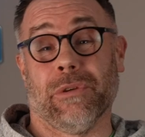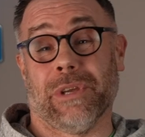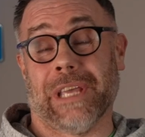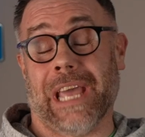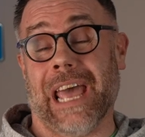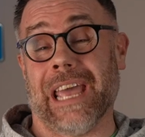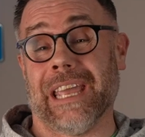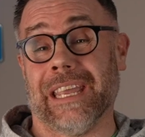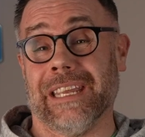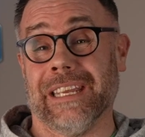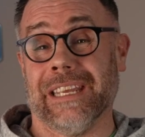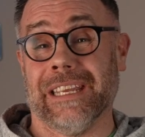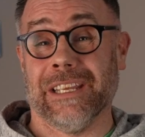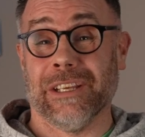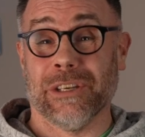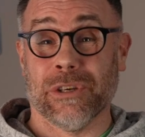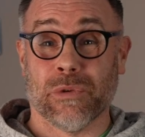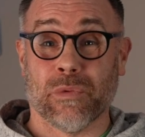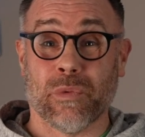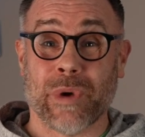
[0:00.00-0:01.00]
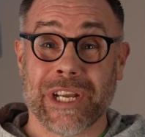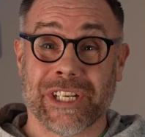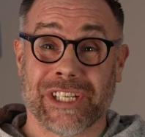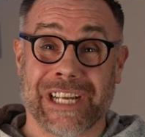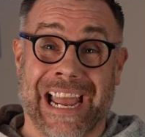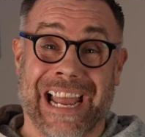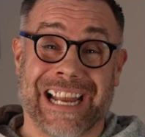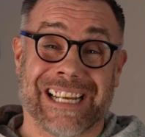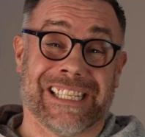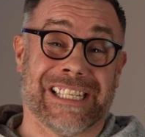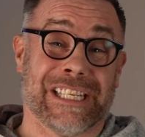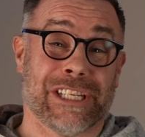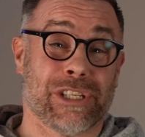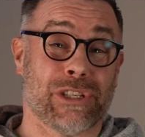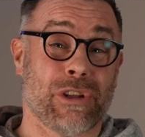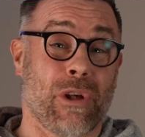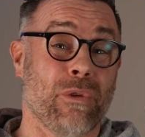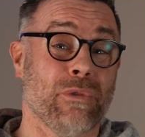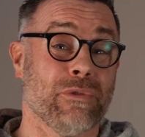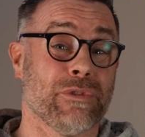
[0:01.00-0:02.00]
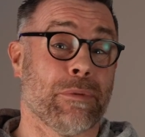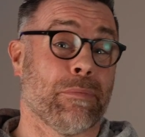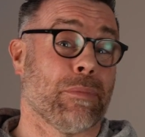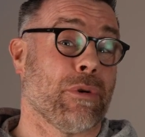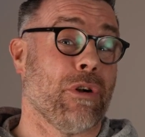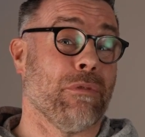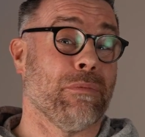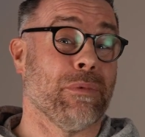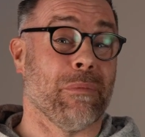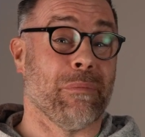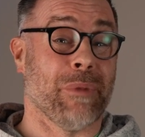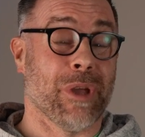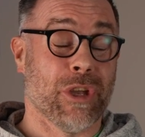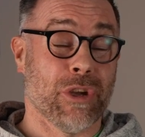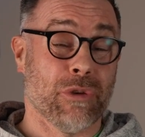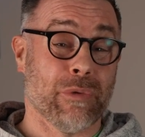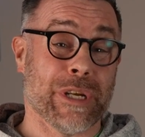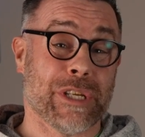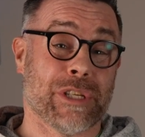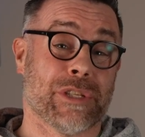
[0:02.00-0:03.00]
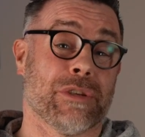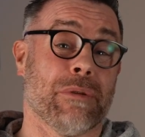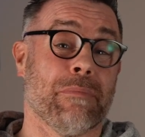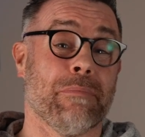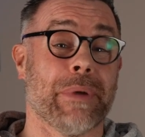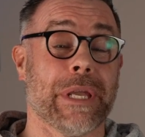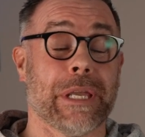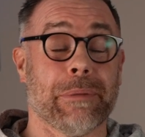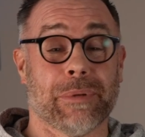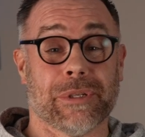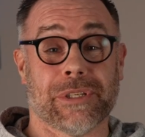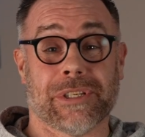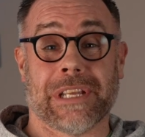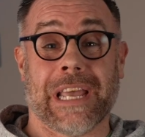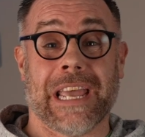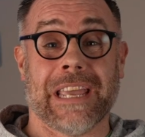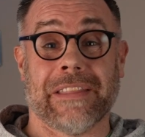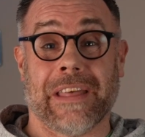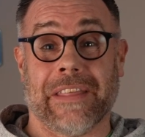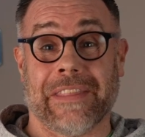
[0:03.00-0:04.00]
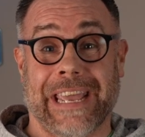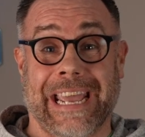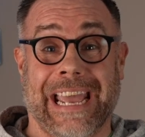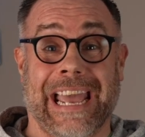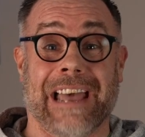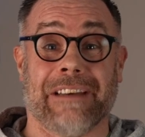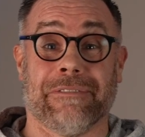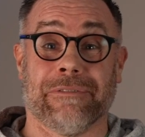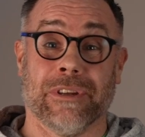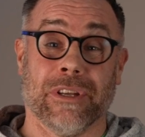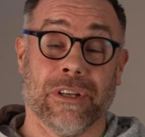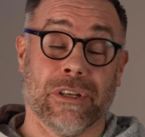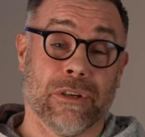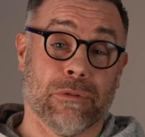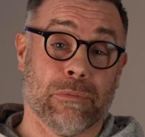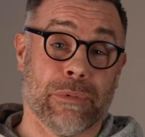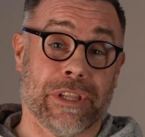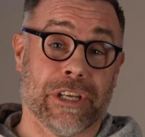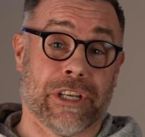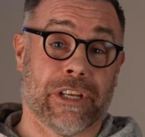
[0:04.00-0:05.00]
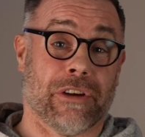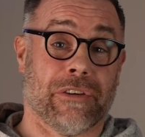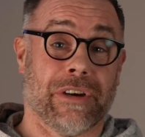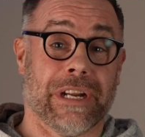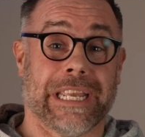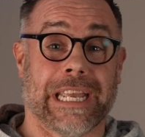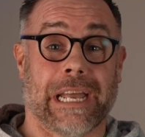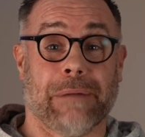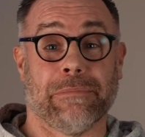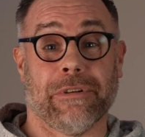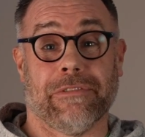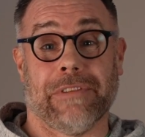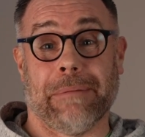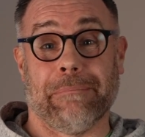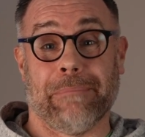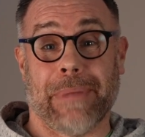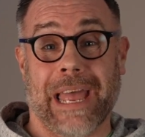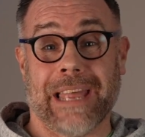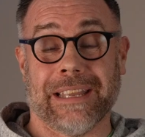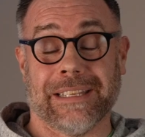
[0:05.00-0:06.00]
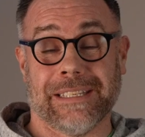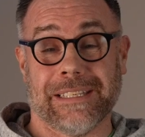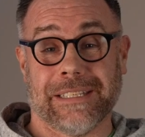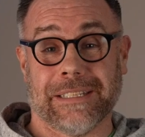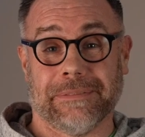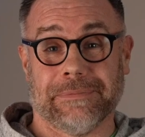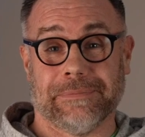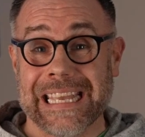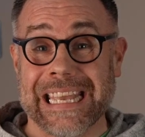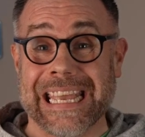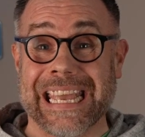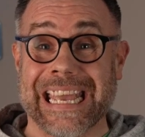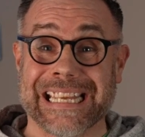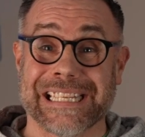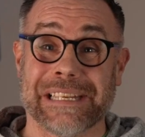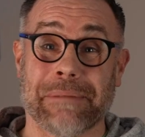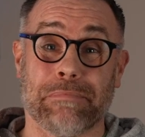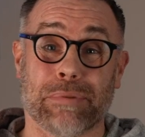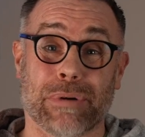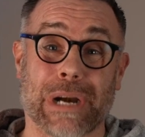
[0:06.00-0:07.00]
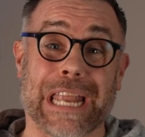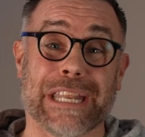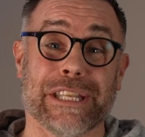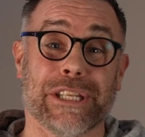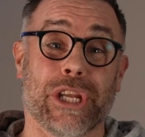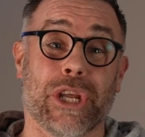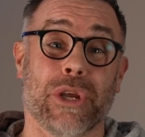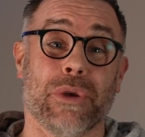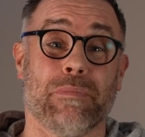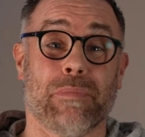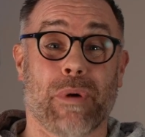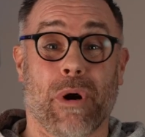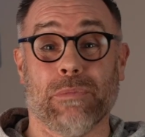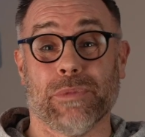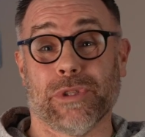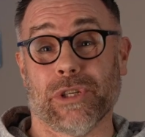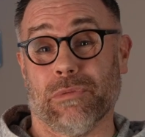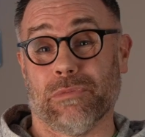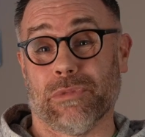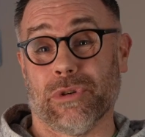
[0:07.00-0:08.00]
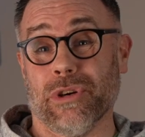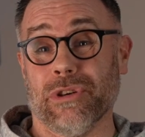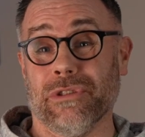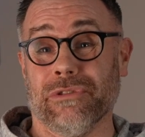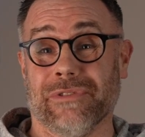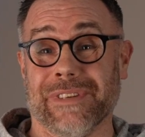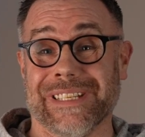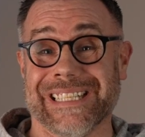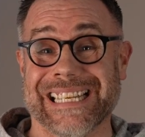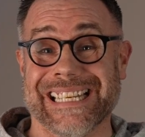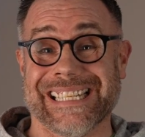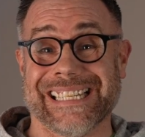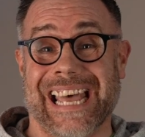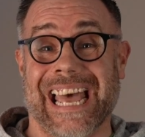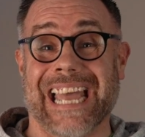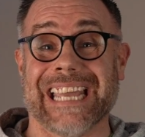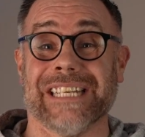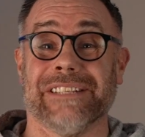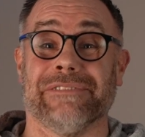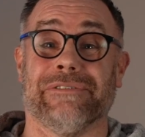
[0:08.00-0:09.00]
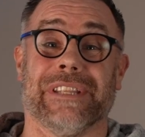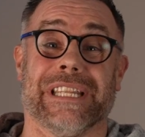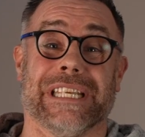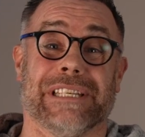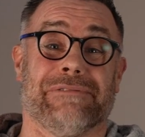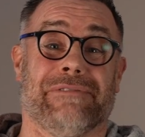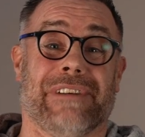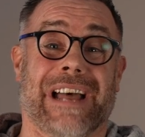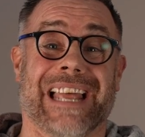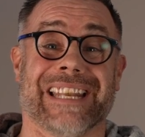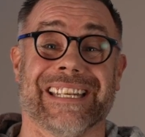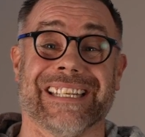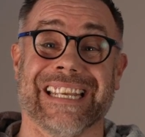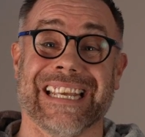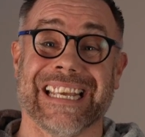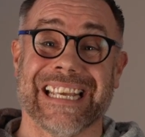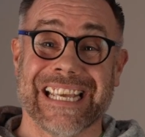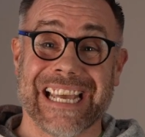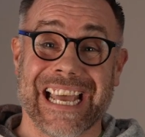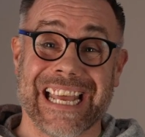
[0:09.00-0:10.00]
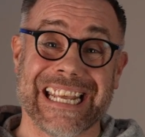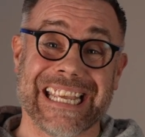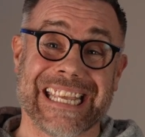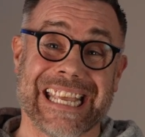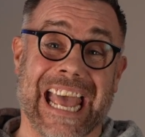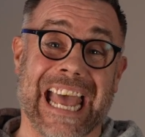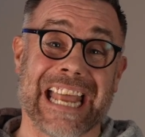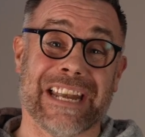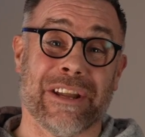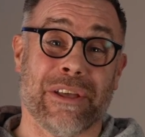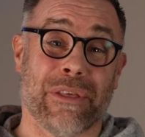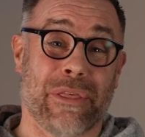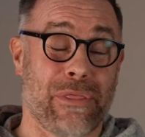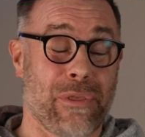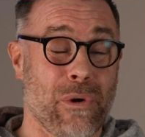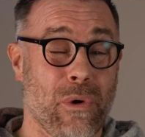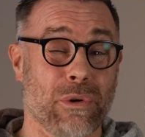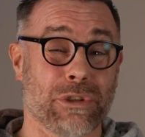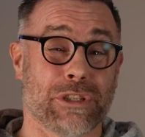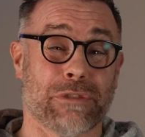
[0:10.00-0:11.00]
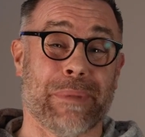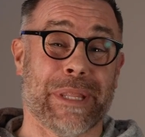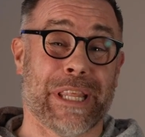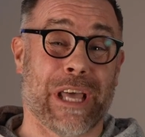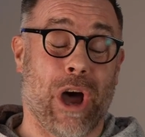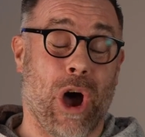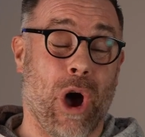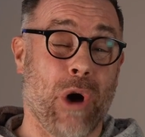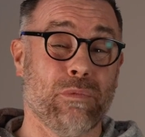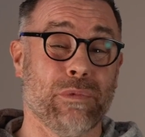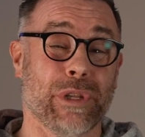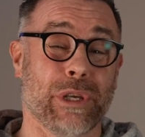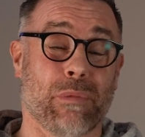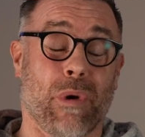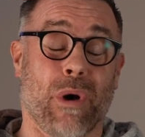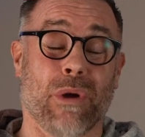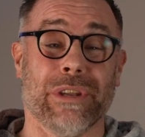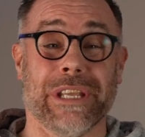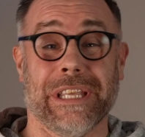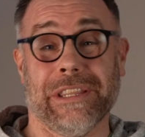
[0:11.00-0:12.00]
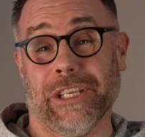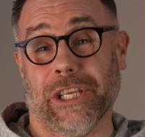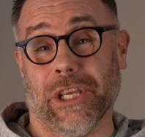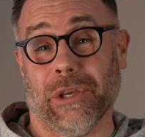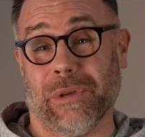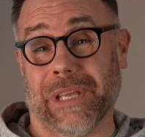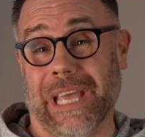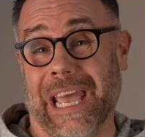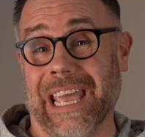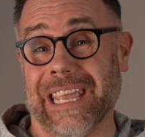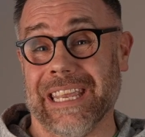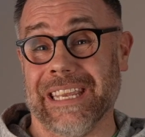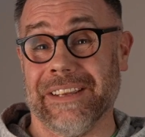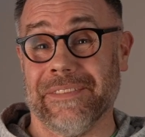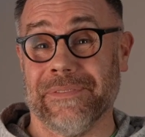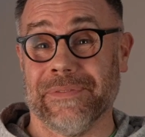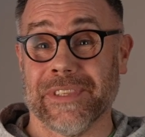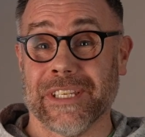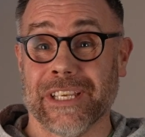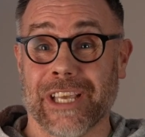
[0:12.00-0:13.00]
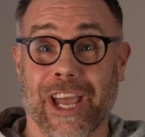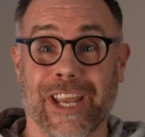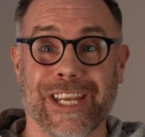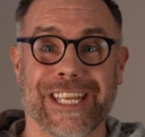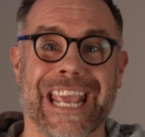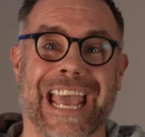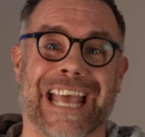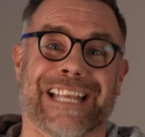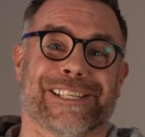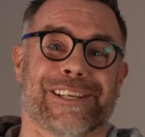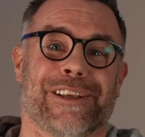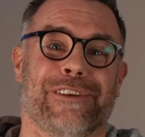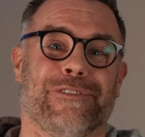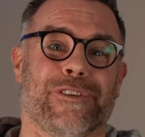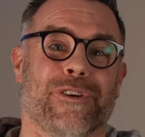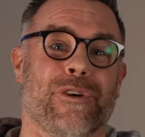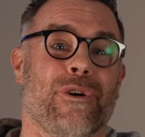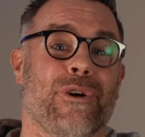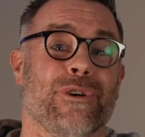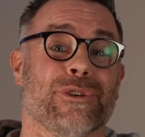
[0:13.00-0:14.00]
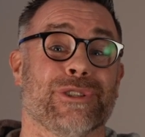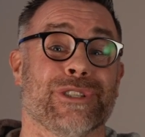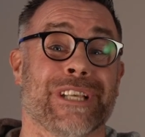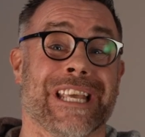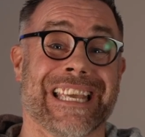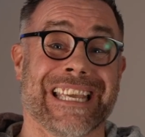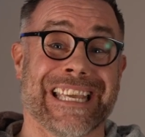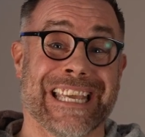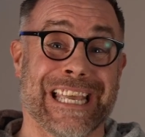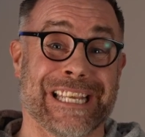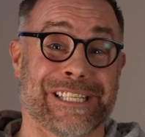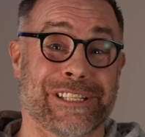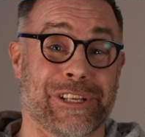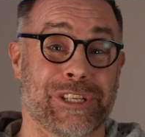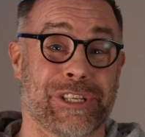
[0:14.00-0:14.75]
UK, which actually solves a problem which some people say that they have with the current campervan beds. It has a brand new pop-top roof designed for this van, and again thought to be the only one in the UK. And yes, of course, it's a